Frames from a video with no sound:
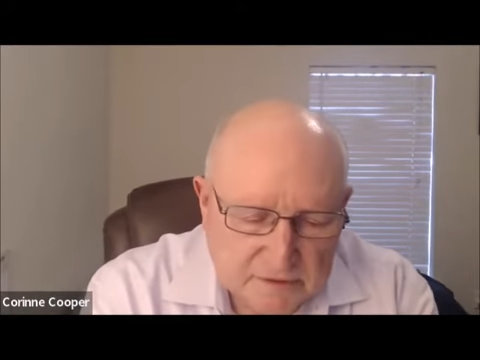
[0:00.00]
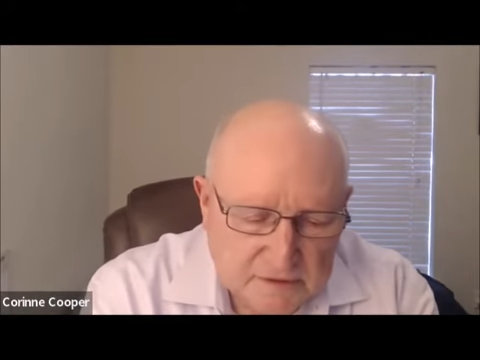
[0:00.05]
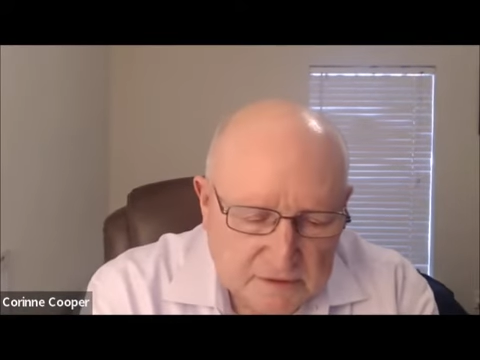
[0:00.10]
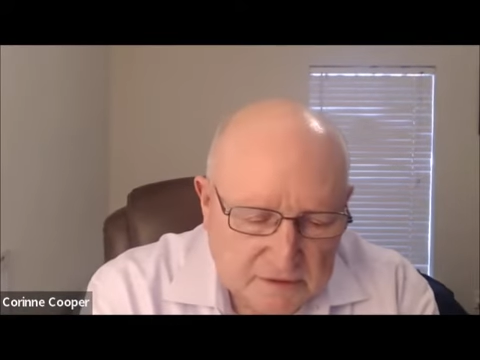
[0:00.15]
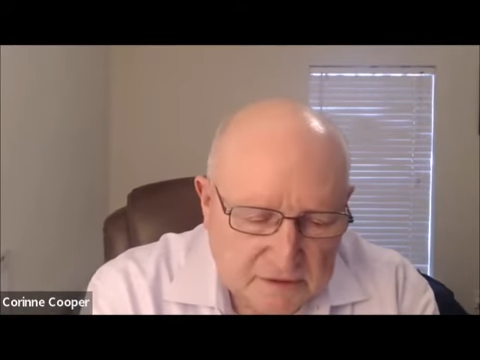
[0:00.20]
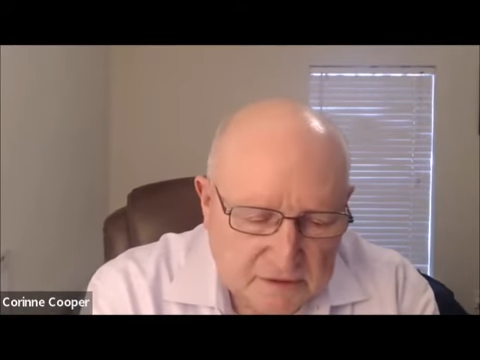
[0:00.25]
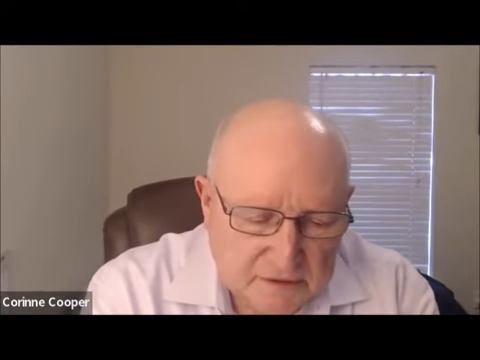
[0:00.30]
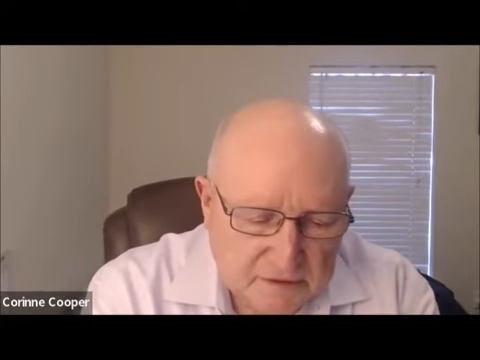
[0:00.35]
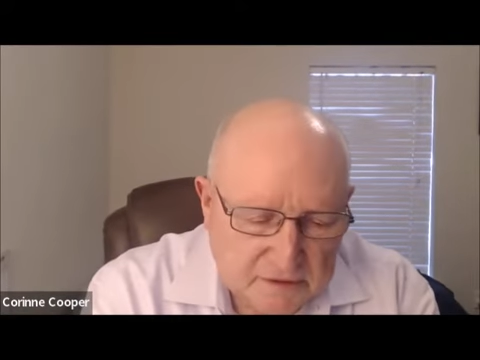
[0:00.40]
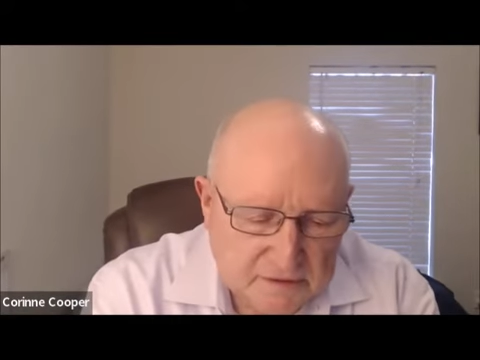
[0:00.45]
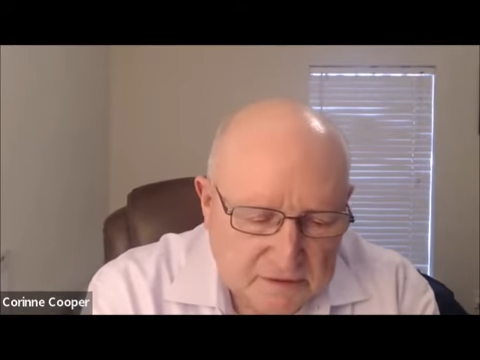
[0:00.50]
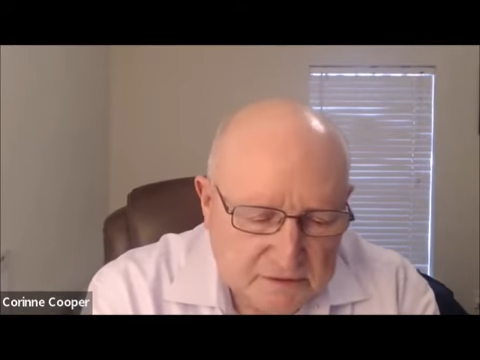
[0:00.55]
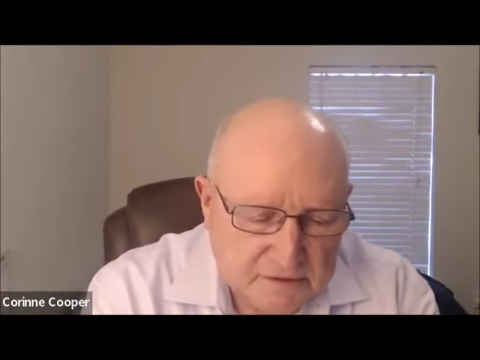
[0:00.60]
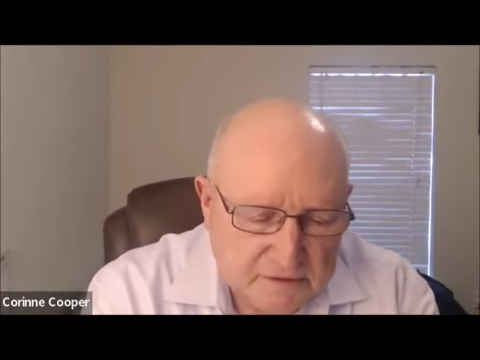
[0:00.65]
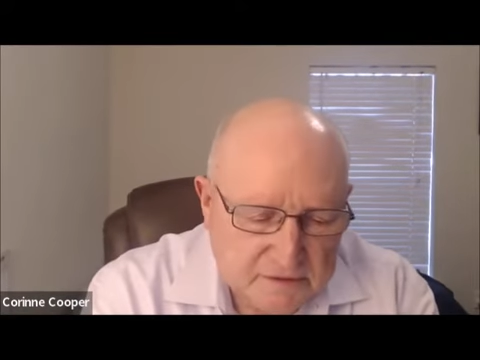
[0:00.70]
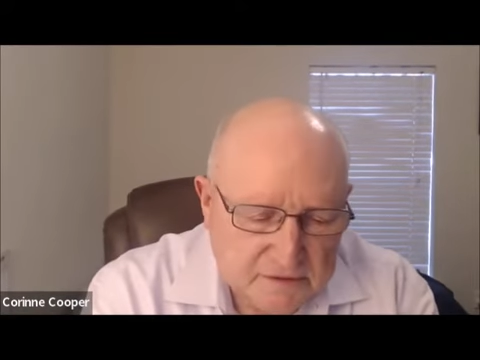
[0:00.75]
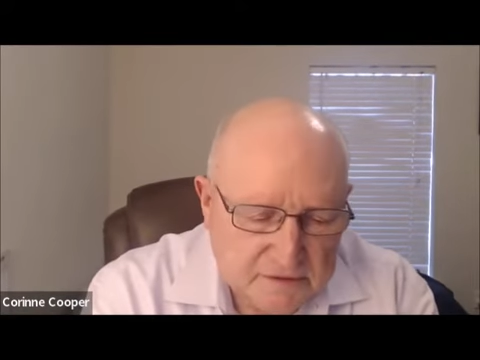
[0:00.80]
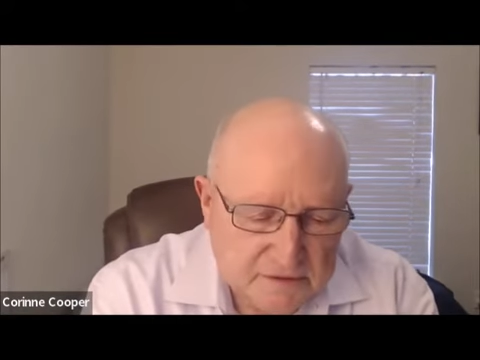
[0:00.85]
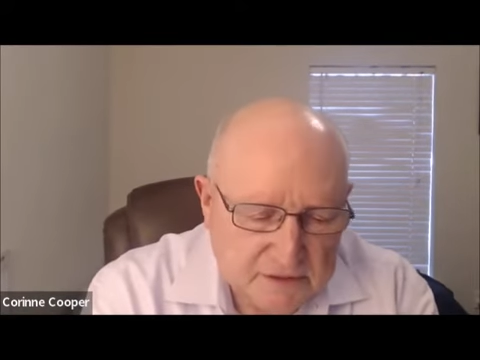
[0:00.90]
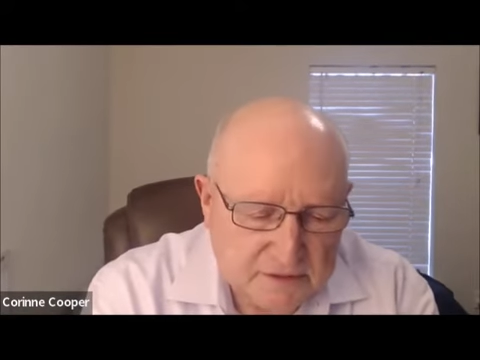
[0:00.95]
the
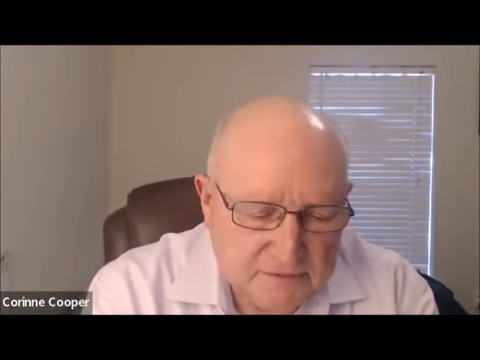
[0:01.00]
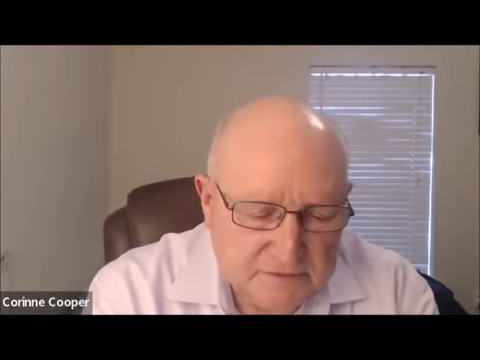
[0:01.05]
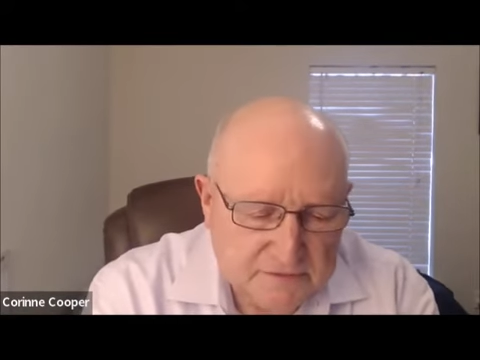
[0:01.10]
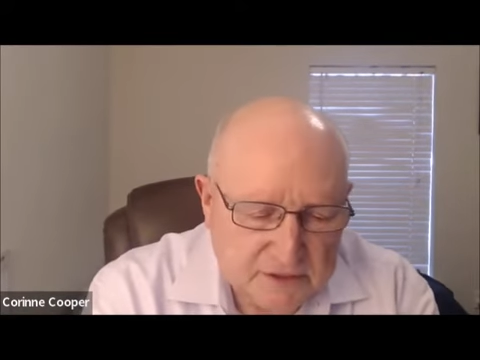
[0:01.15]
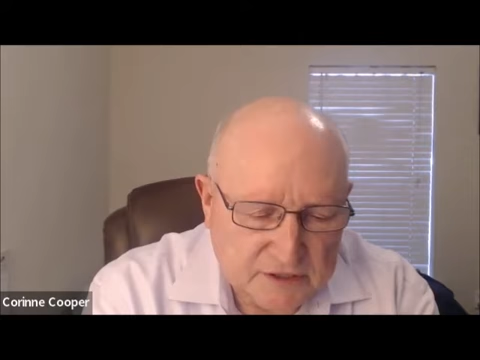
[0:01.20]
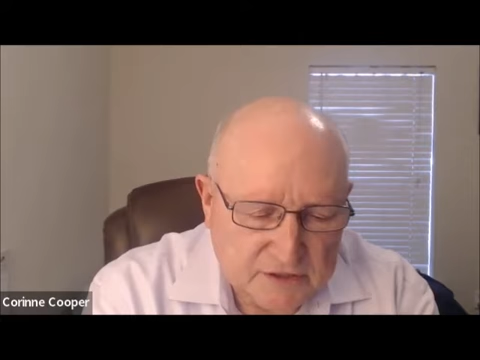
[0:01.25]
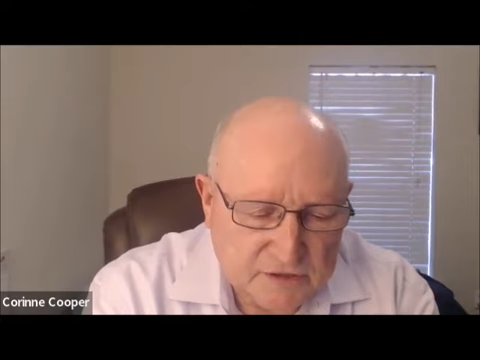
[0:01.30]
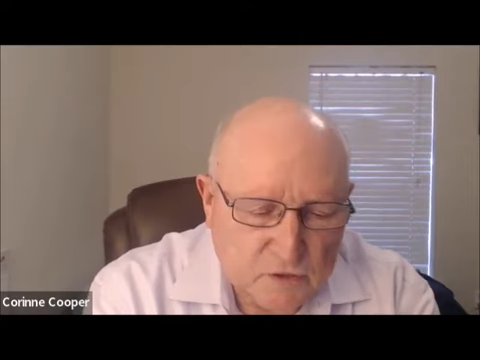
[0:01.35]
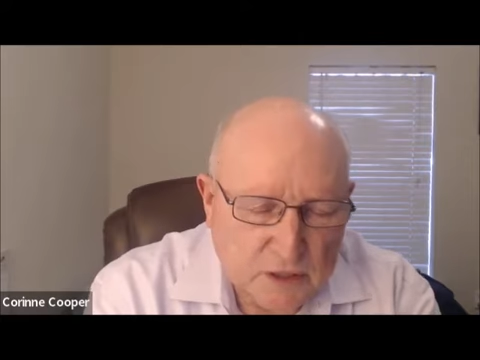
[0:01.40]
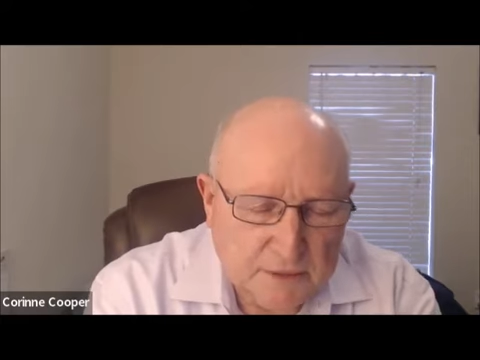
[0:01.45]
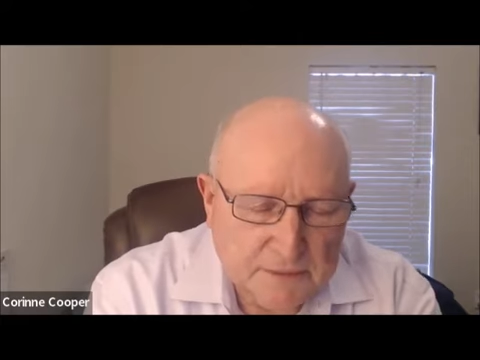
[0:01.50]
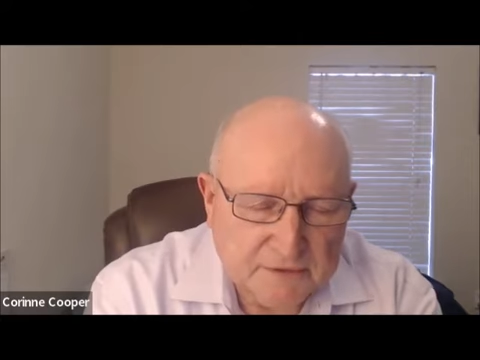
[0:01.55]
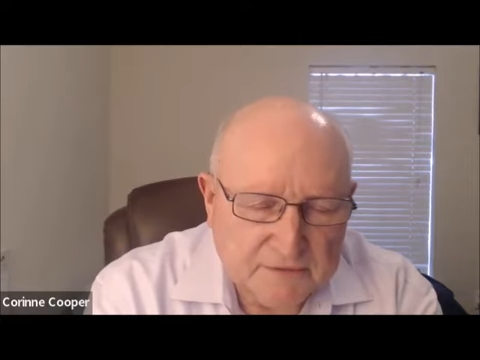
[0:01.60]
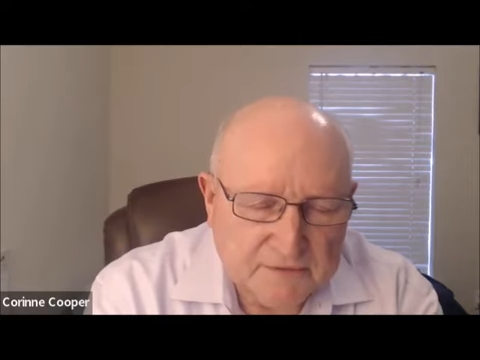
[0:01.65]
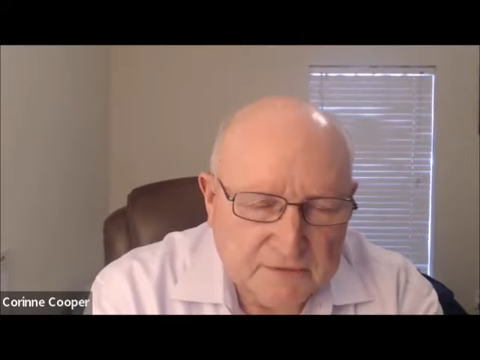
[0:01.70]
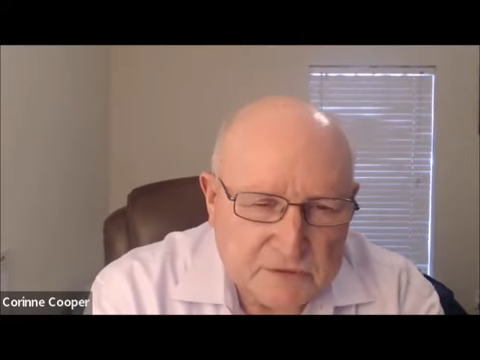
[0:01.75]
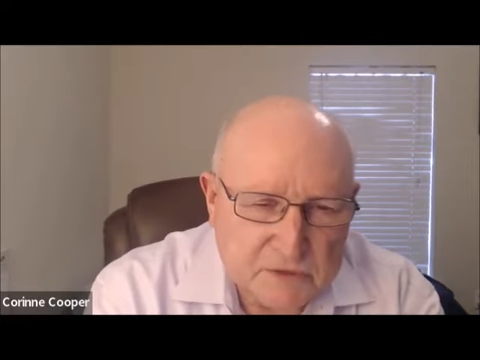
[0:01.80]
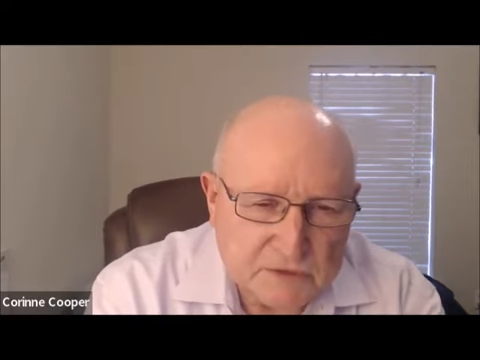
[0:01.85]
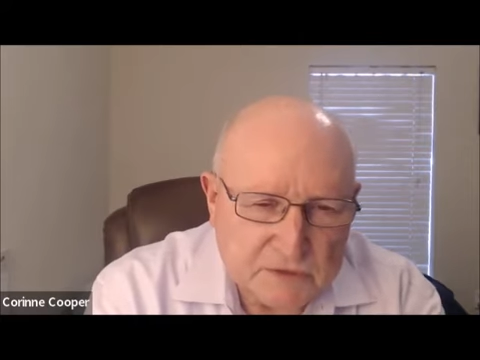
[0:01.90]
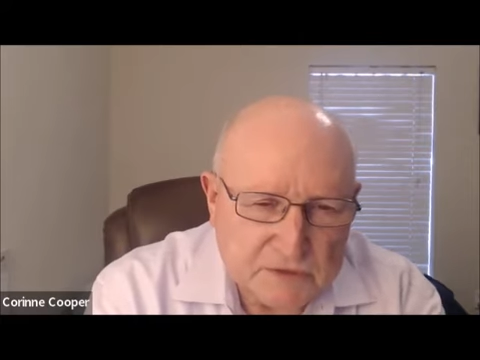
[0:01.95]
Services
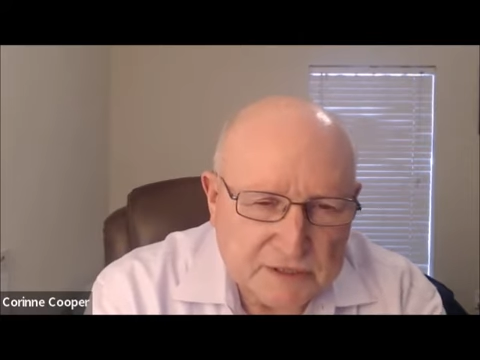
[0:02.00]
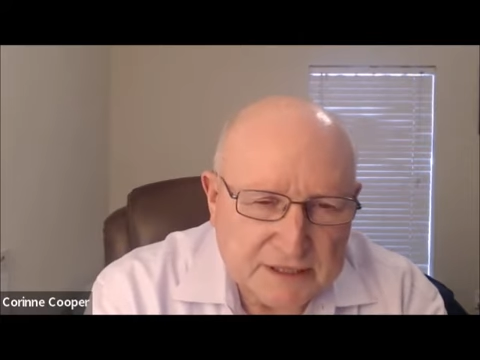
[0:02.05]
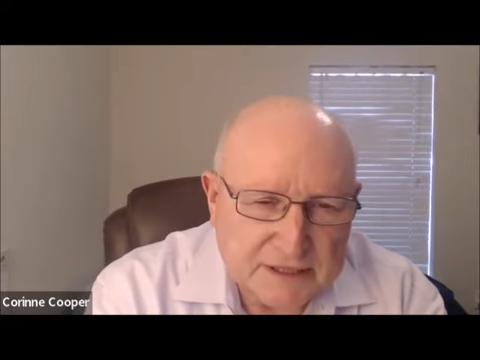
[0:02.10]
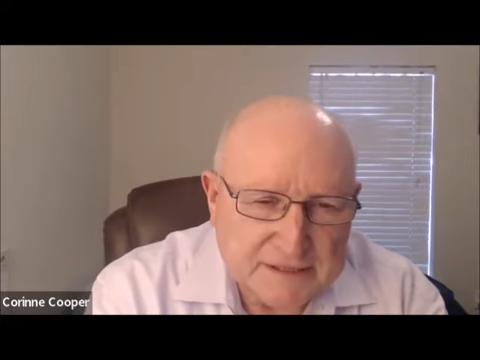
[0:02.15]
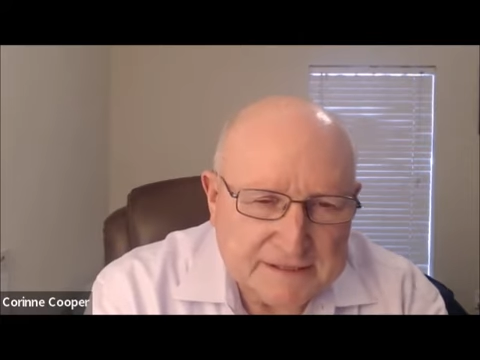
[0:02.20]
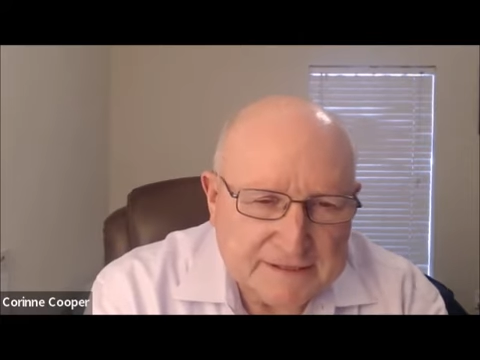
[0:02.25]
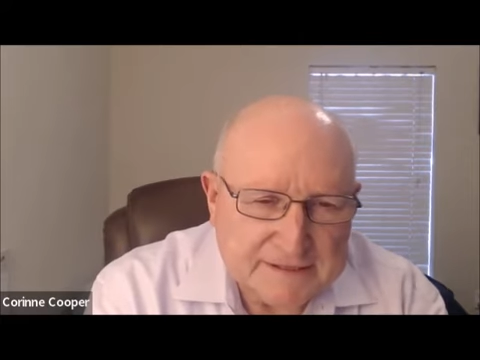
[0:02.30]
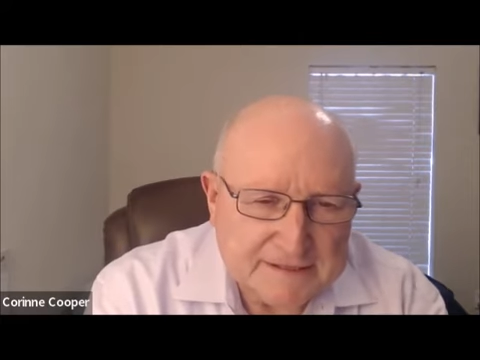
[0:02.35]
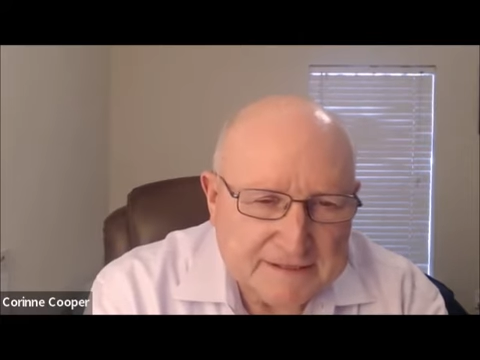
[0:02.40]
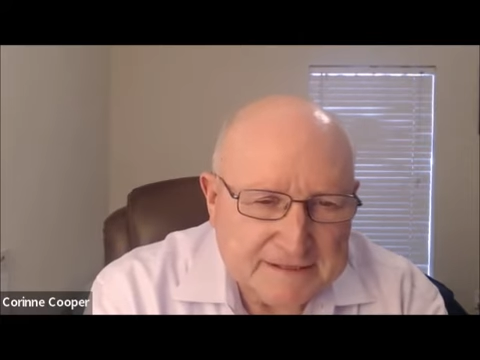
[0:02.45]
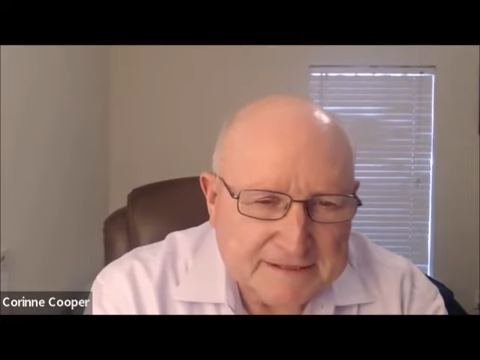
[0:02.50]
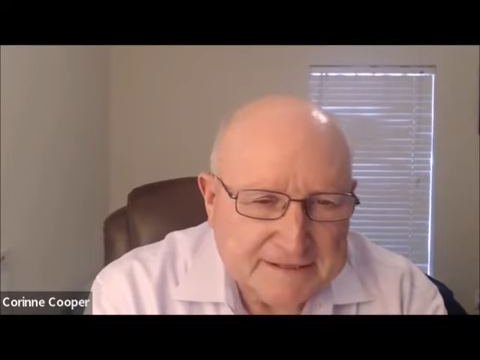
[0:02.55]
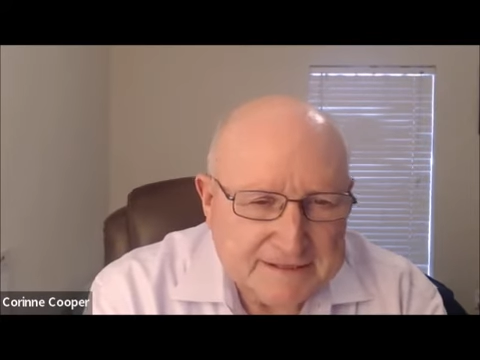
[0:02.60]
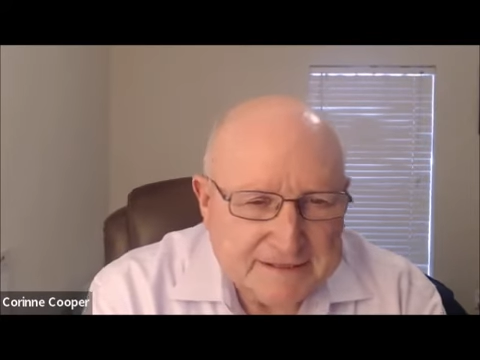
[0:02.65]
Cooperative Association